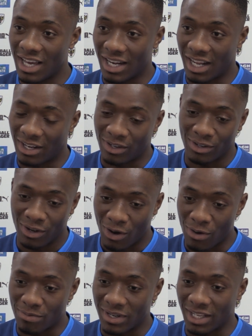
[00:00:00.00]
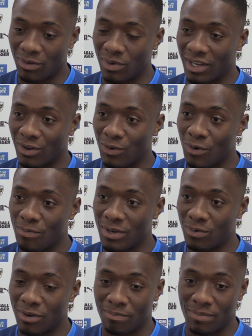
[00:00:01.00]
and then hopefully we can all
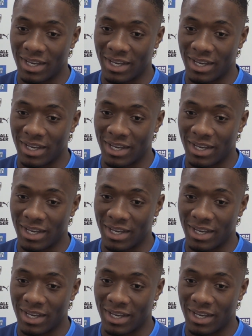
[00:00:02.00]
be one